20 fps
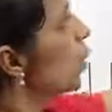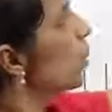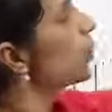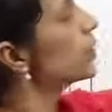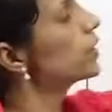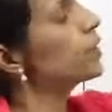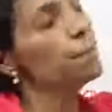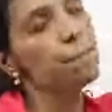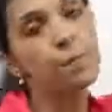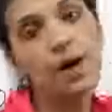
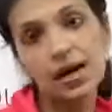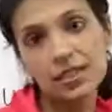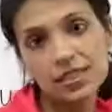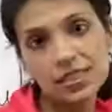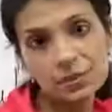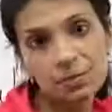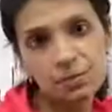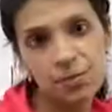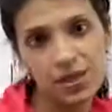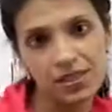with a
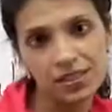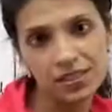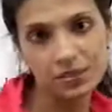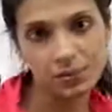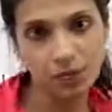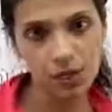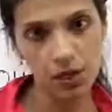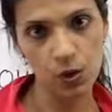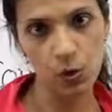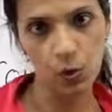past
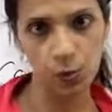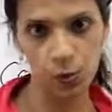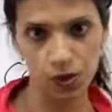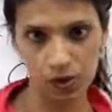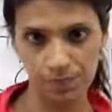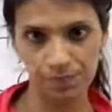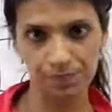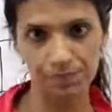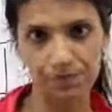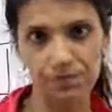participle verb.